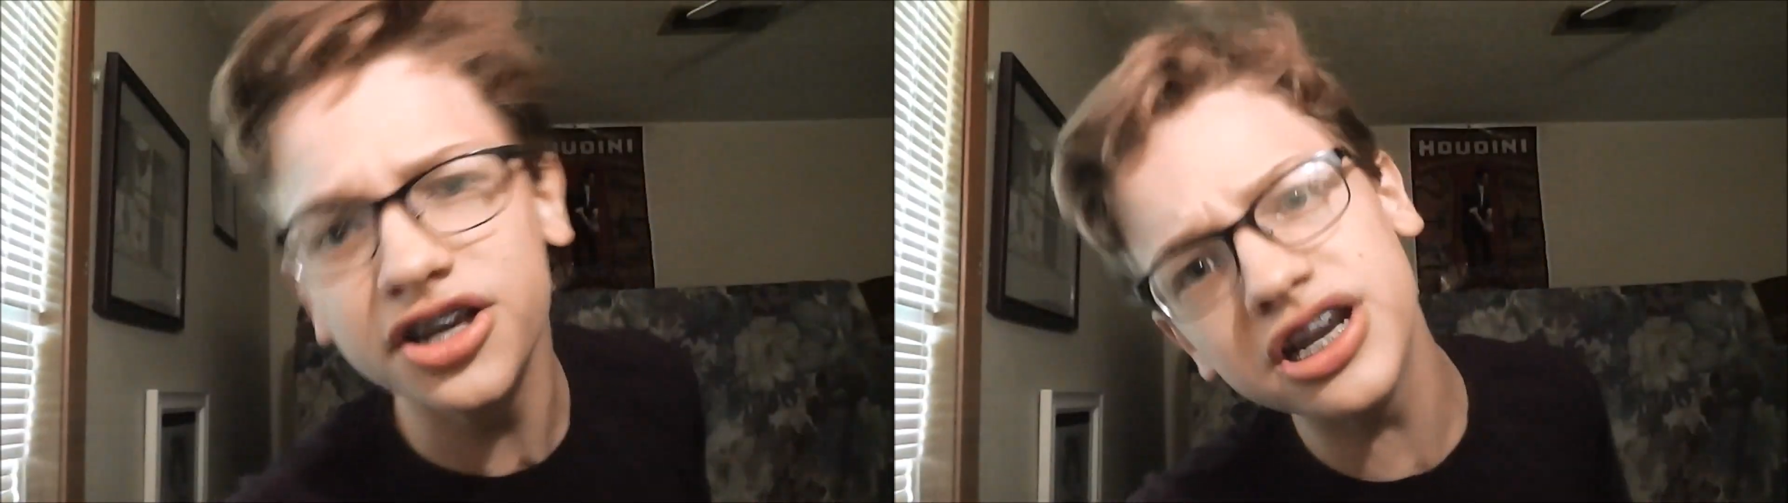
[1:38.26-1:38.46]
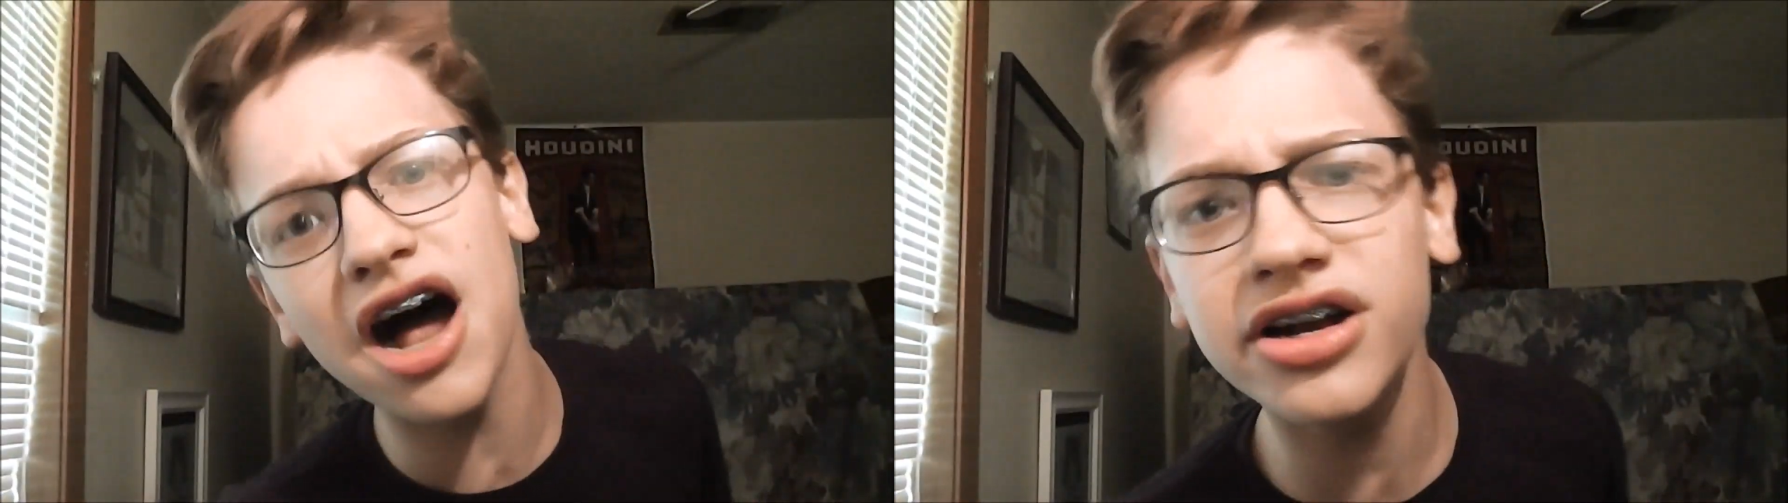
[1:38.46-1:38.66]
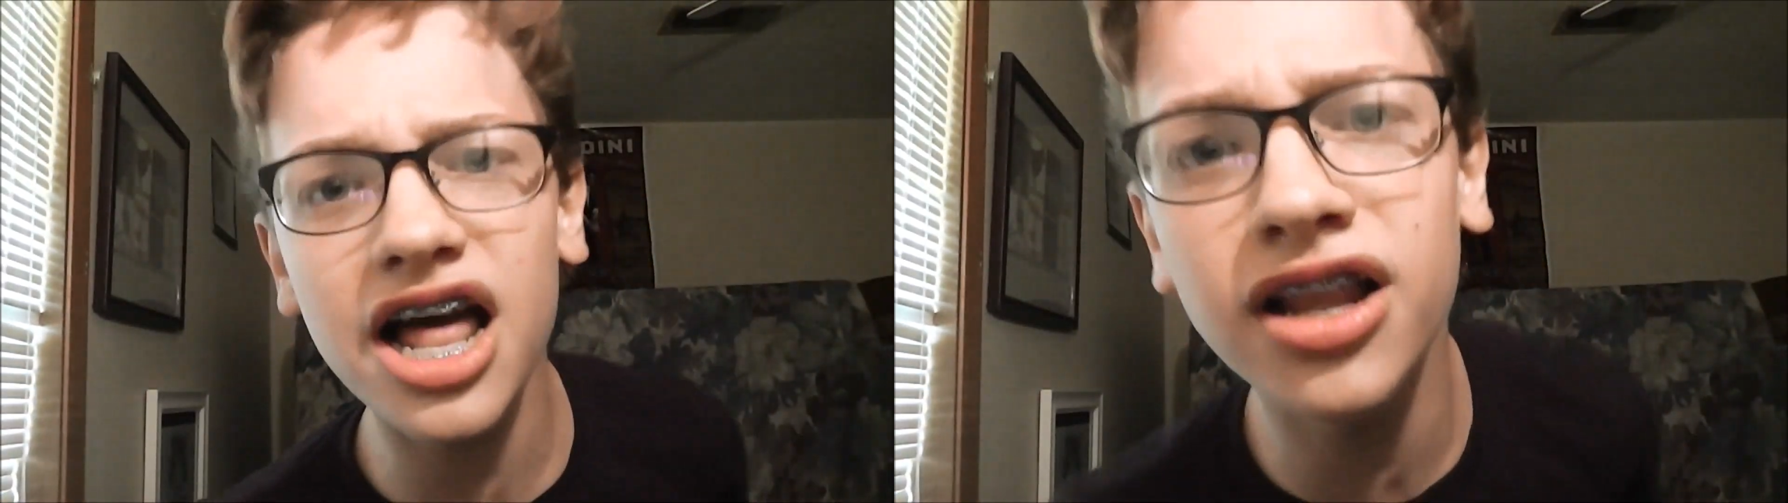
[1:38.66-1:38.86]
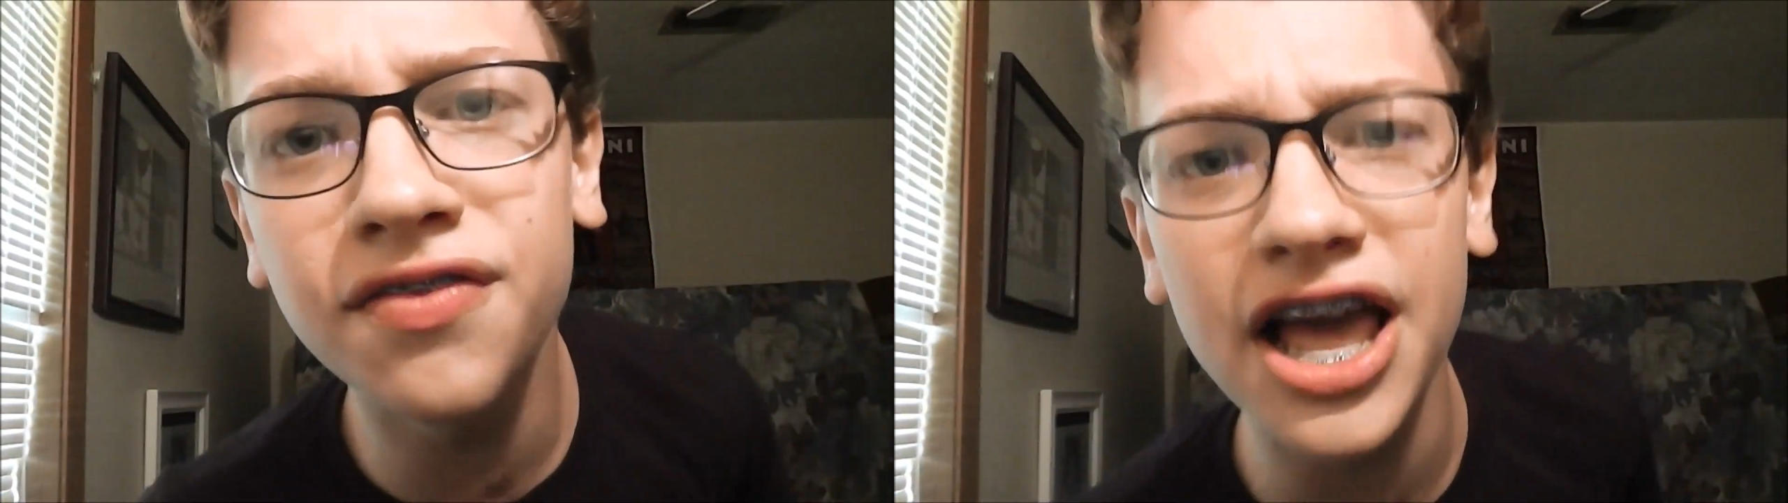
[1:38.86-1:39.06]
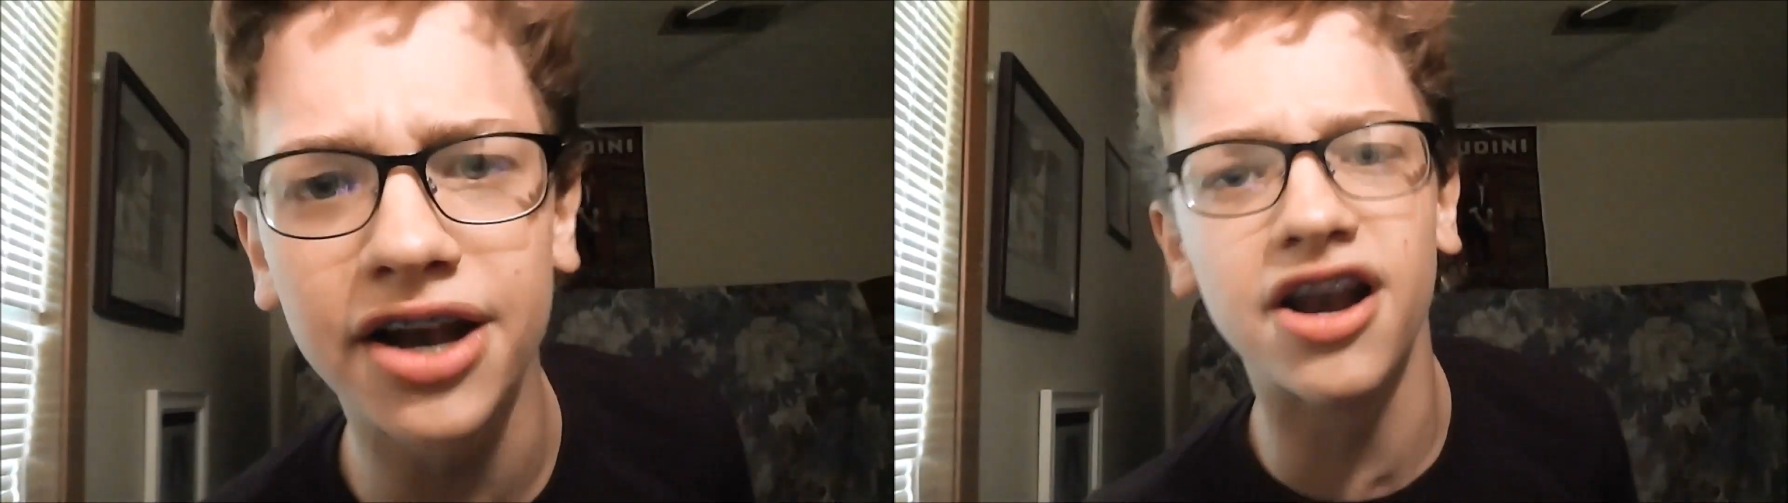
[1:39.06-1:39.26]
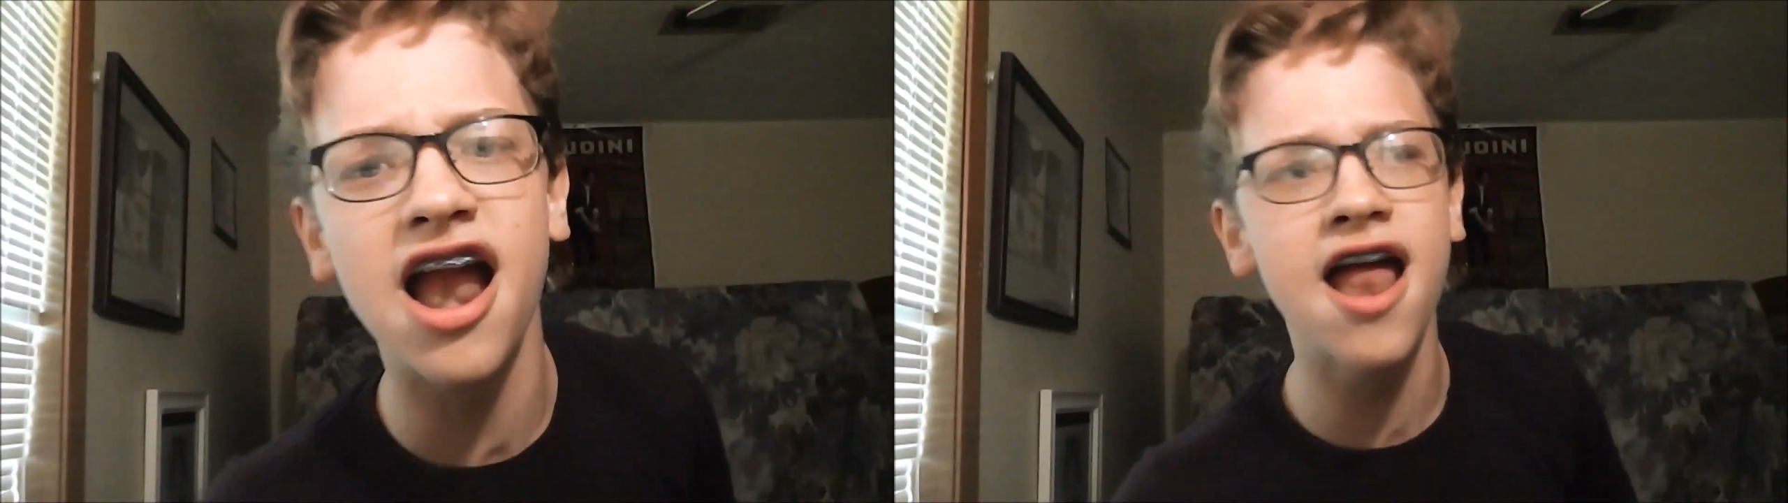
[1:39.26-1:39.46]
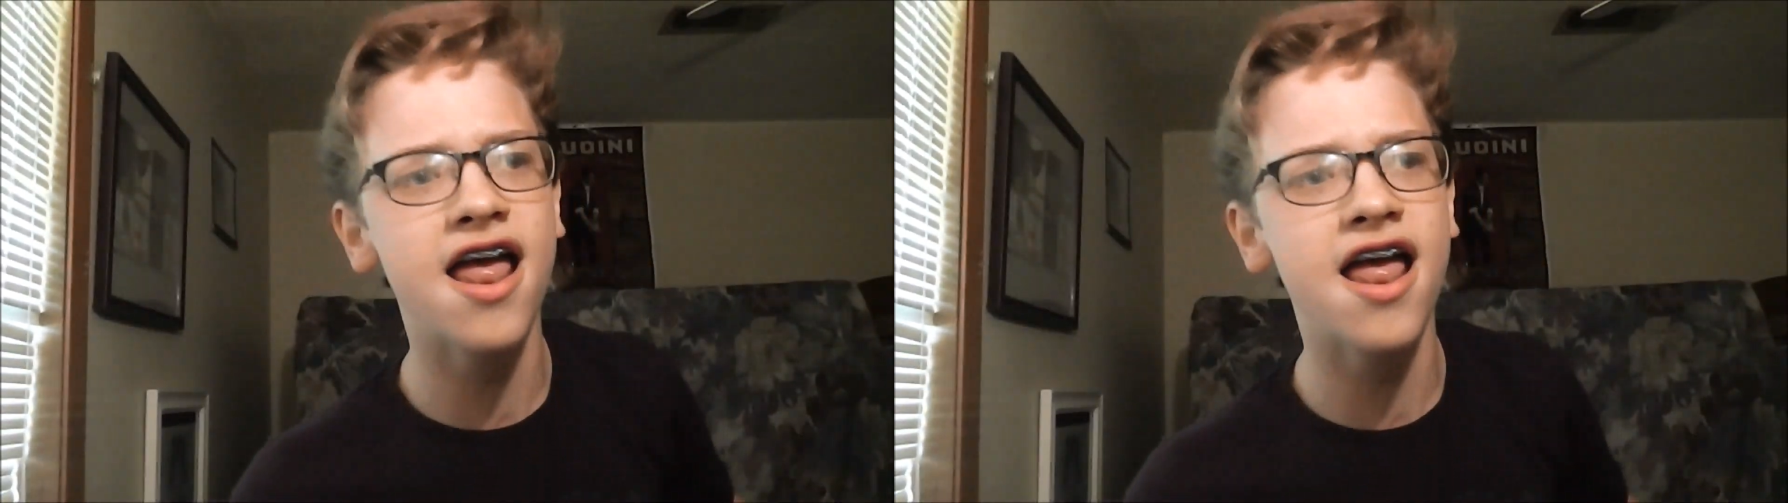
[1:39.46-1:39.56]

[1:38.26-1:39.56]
you down an elevator?